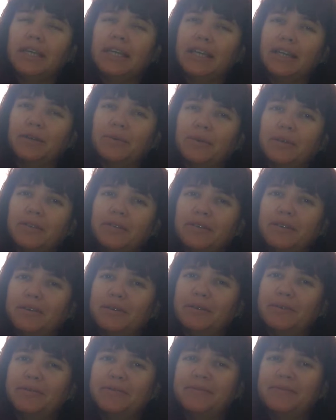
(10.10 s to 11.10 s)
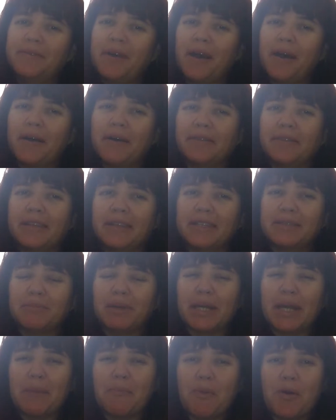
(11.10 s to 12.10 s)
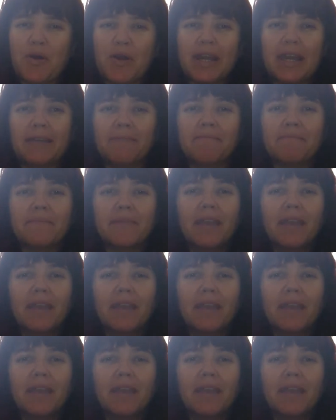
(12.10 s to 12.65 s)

here with you on this Monday morning.